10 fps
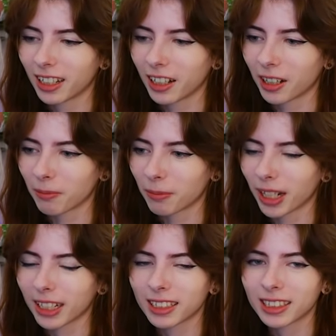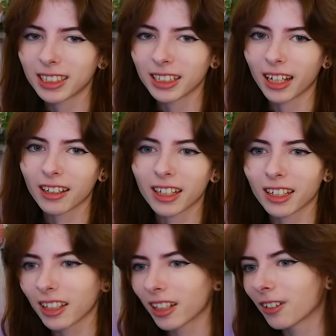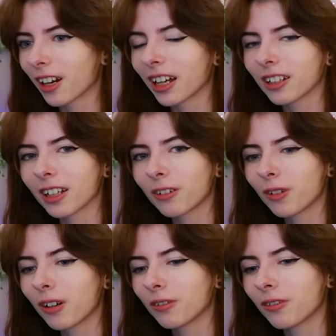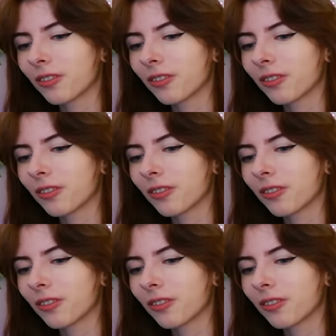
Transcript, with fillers: um, but I did see that like later on, like what